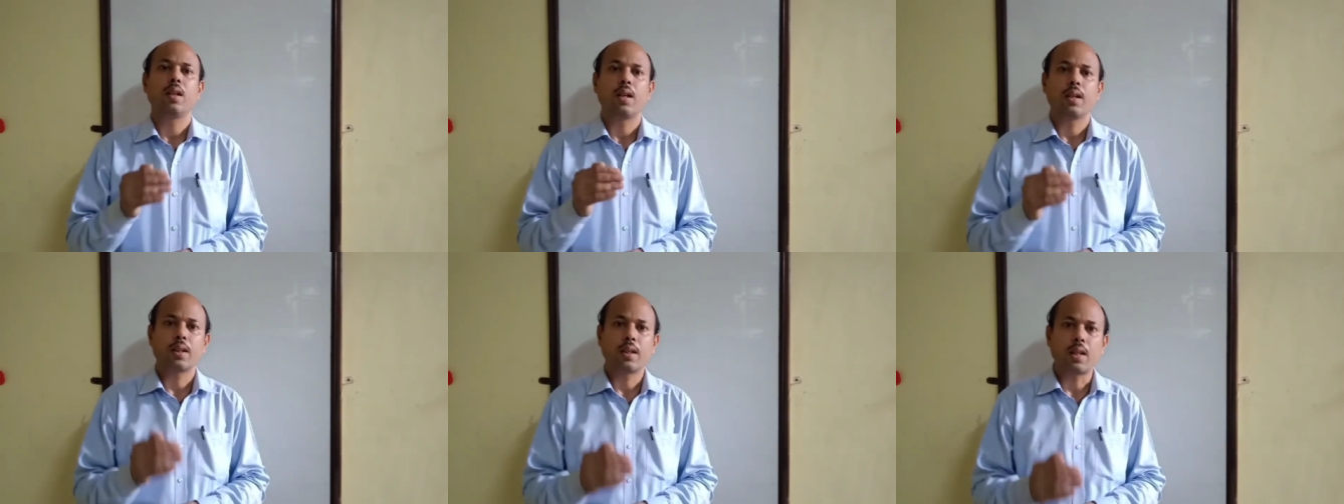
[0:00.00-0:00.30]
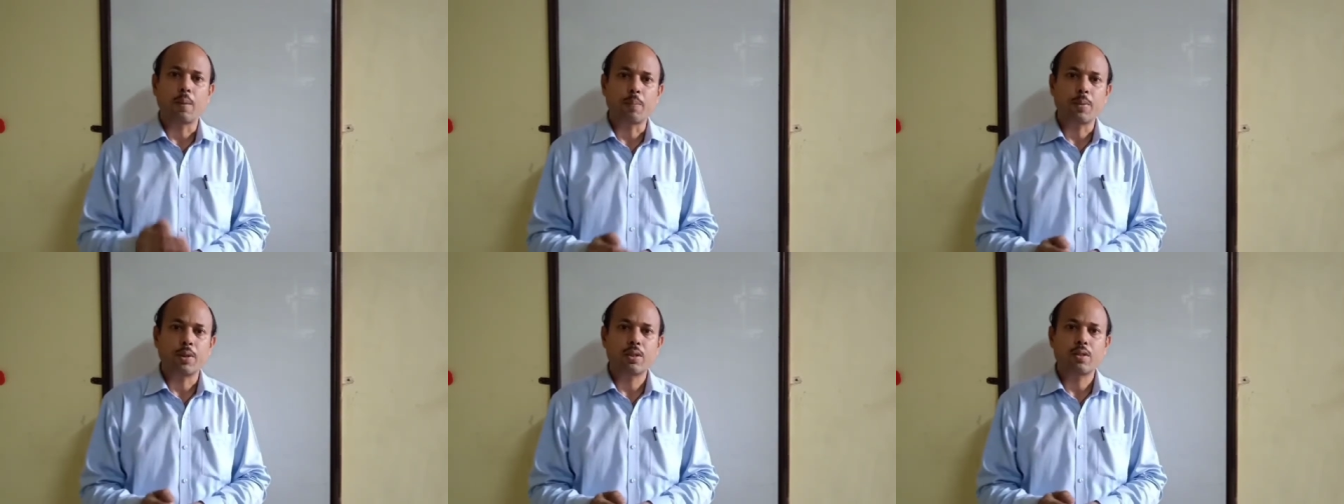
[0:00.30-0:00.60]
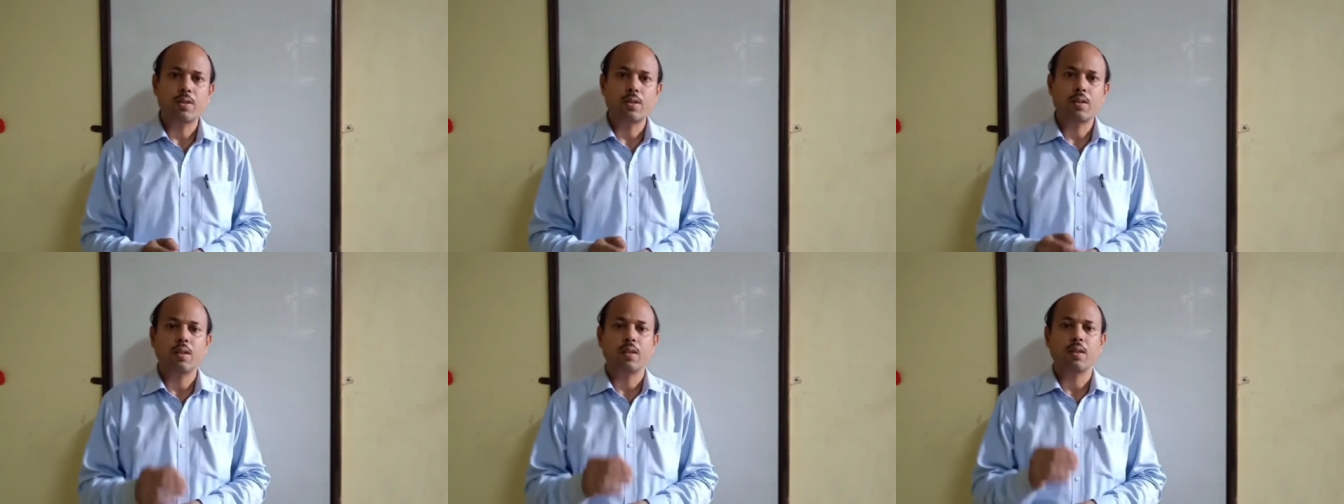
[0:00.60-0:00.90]

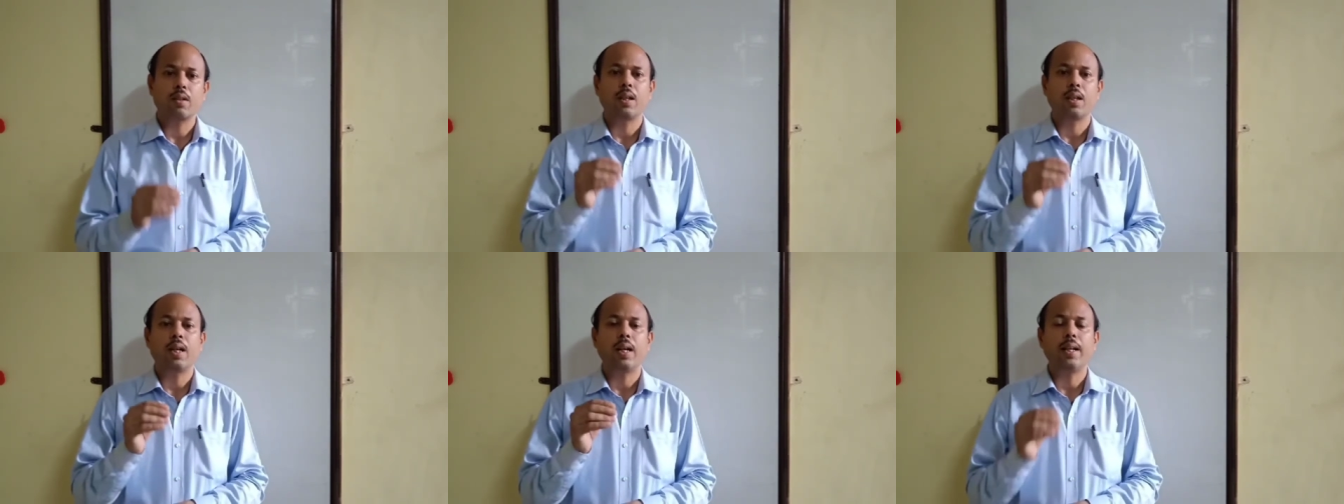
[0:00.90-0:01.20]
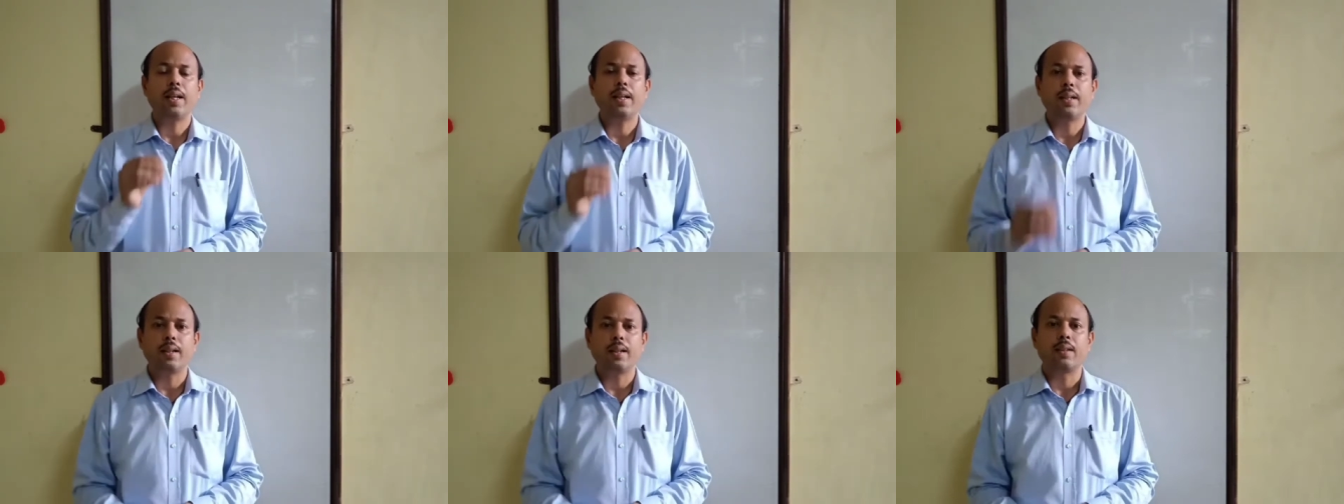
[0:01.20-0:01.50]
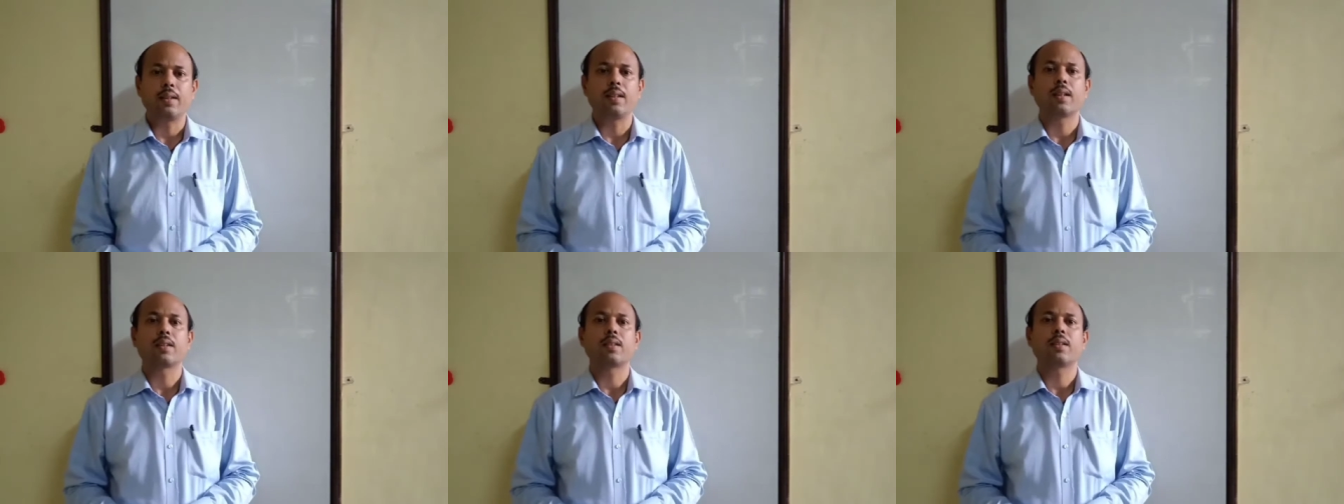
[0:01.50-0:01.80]
capacitor and
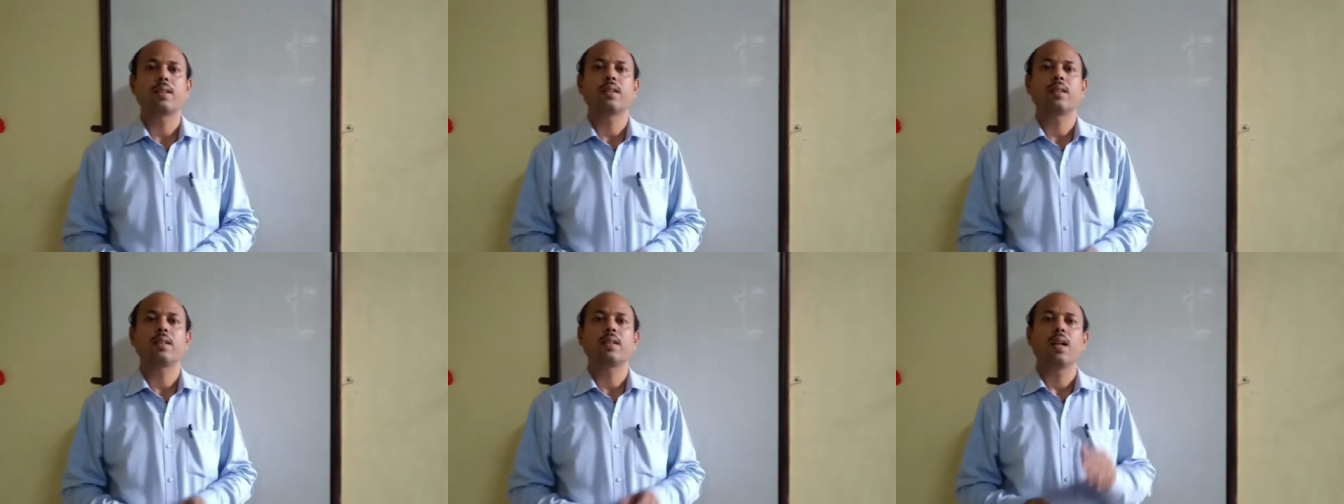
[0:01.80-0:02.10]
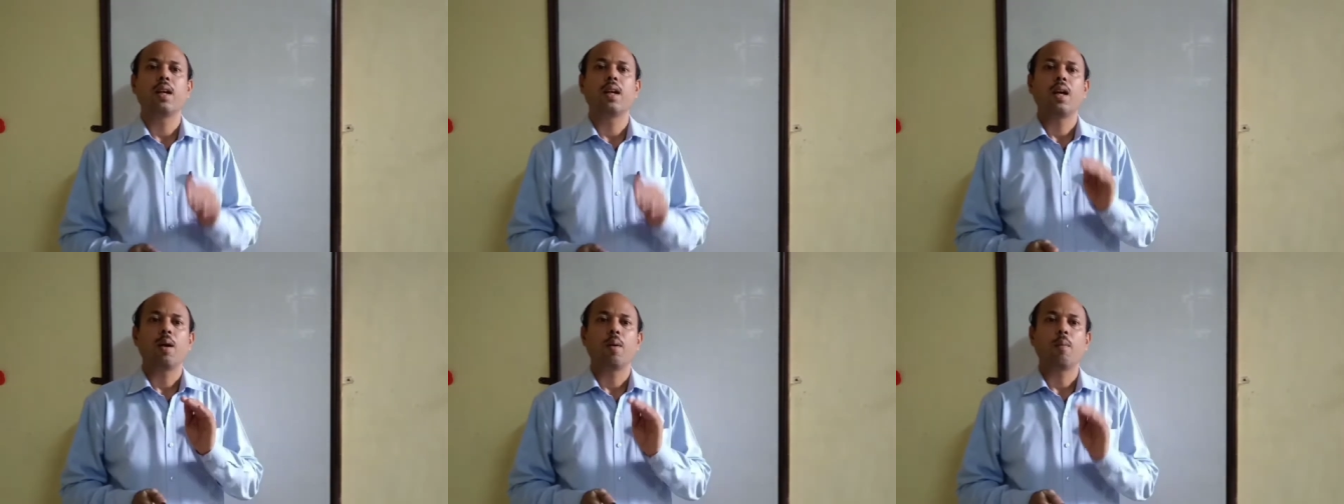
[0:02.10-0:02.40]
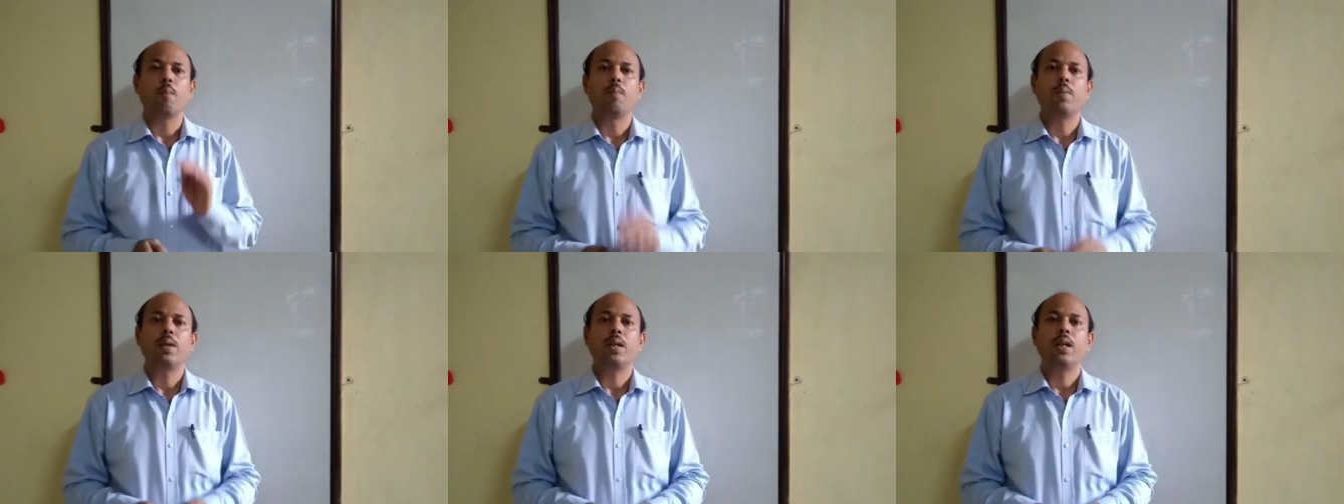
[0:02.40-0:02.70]
inductor
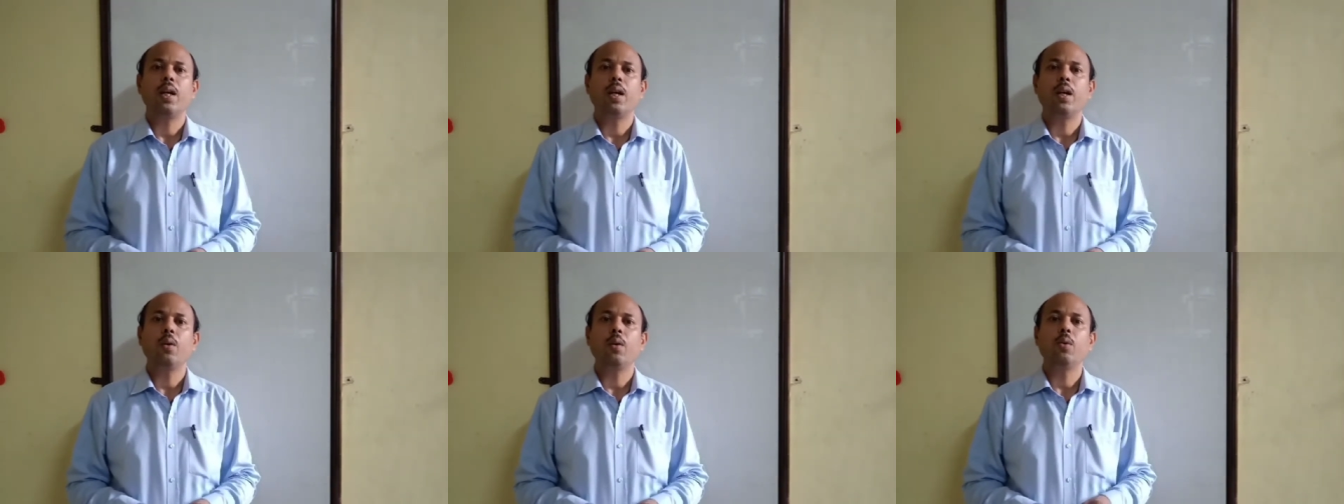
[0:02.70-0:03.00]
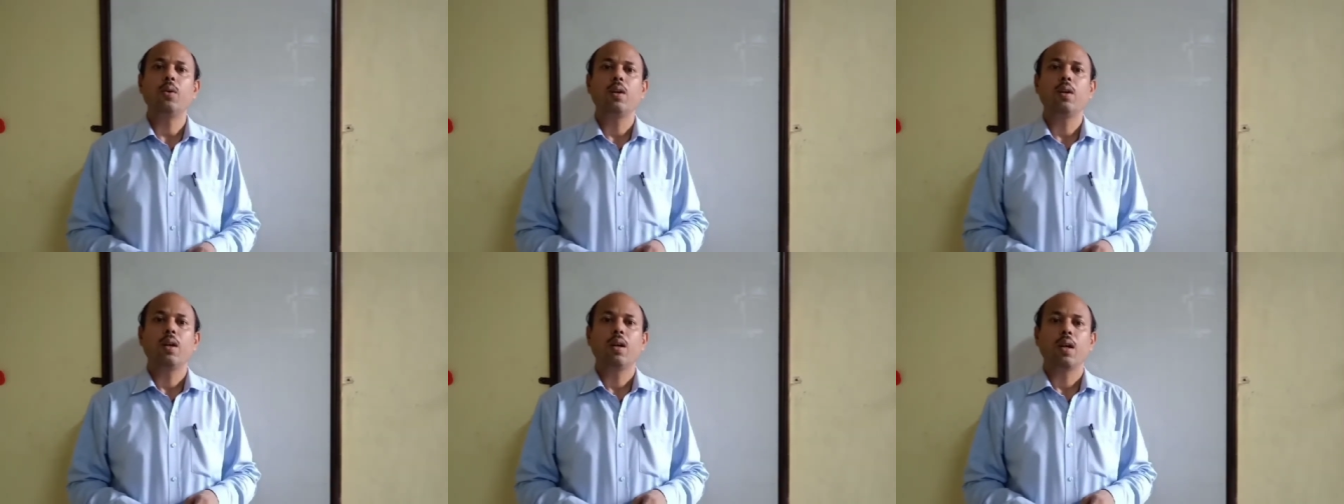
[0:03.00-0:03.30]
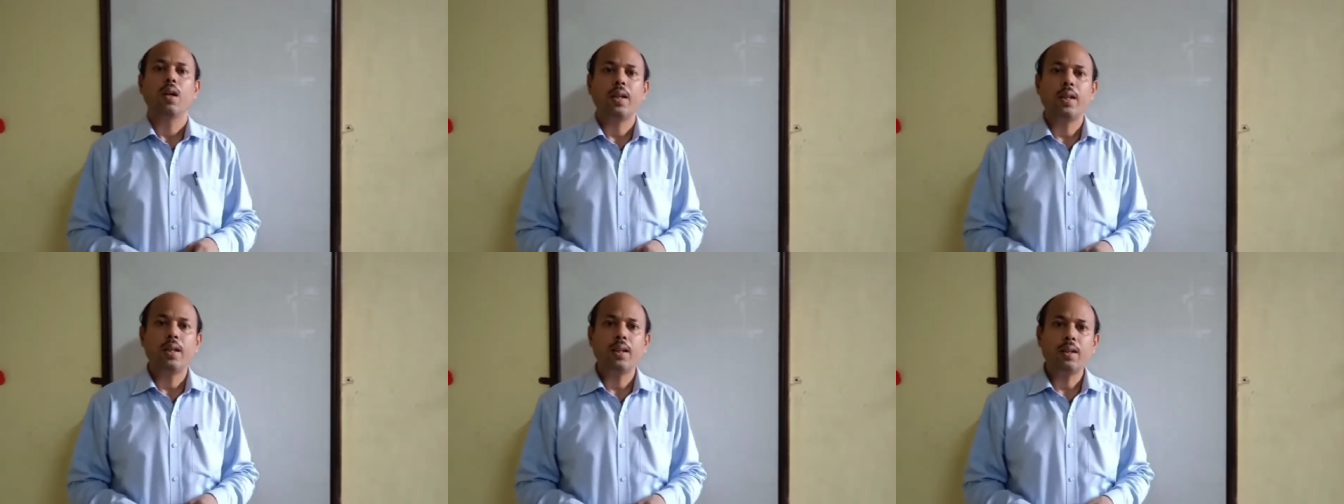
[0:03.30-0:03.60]
behave
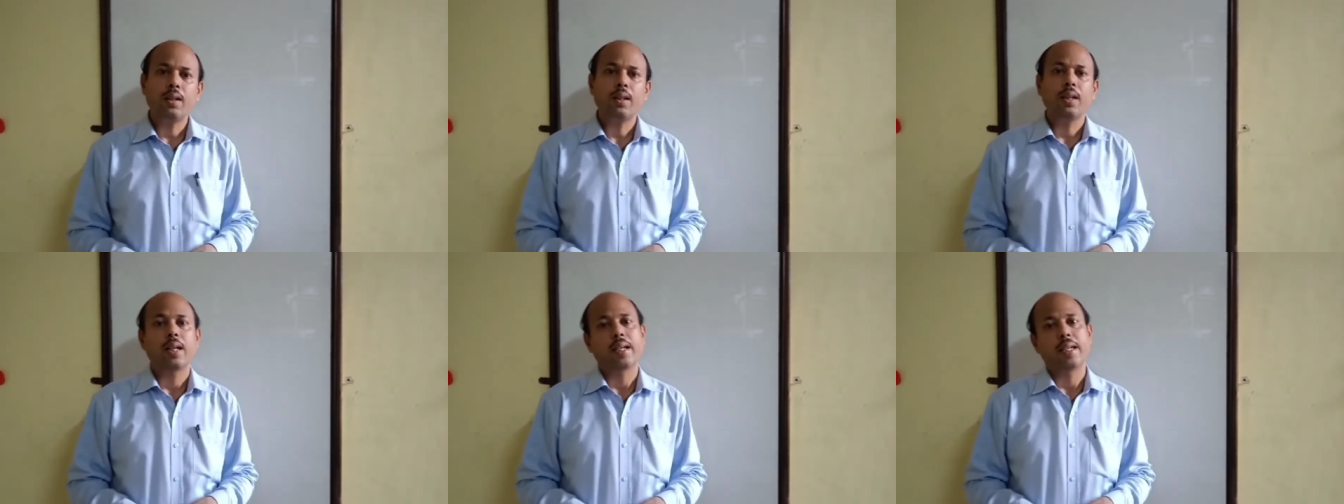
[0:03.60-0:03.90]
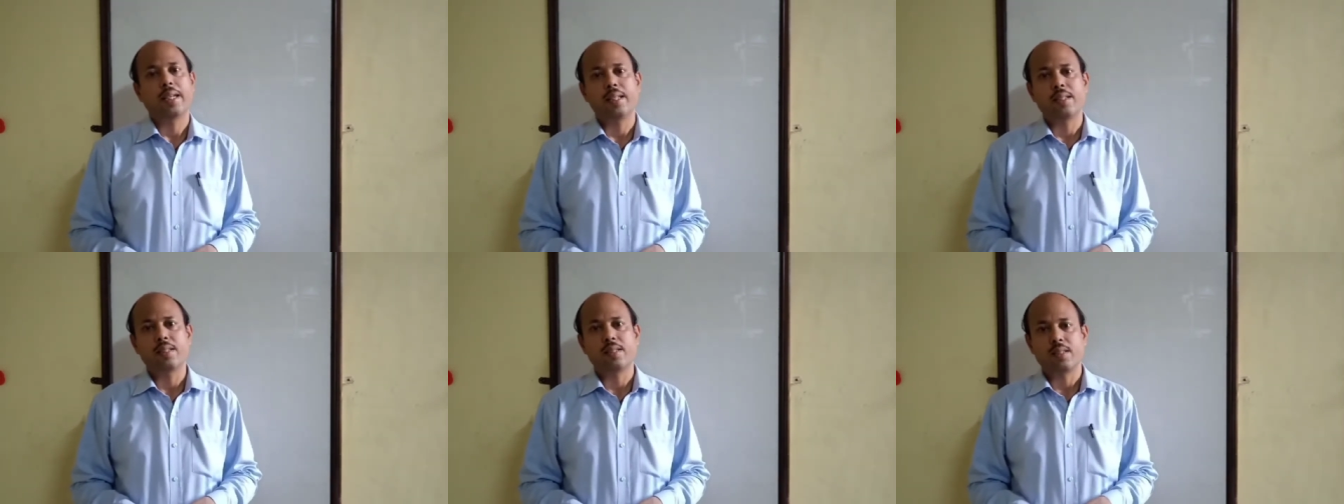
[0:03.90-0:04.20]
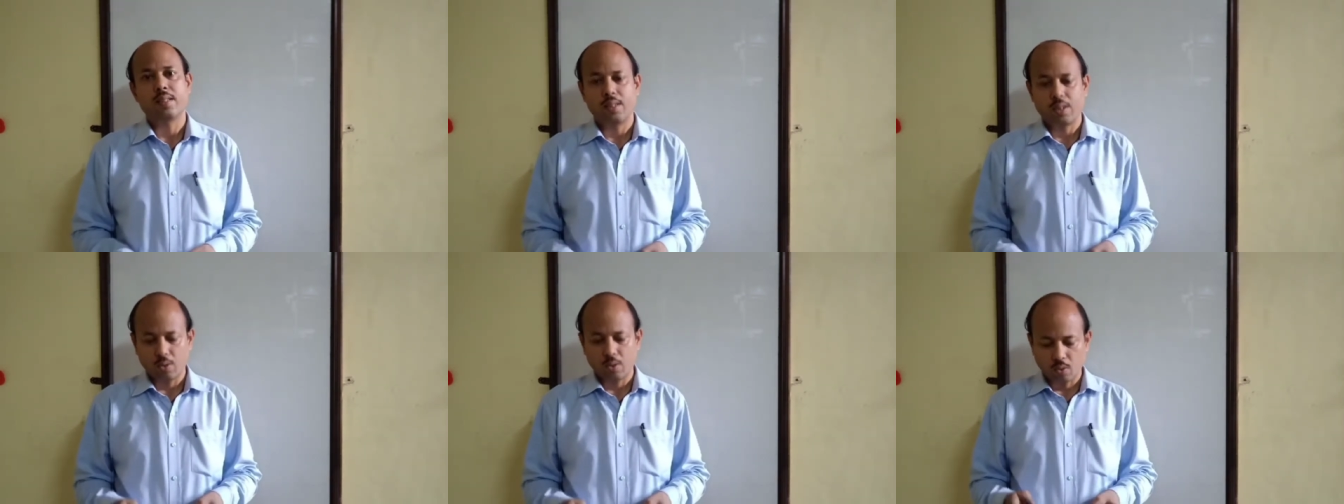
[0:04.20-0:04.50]
in AC,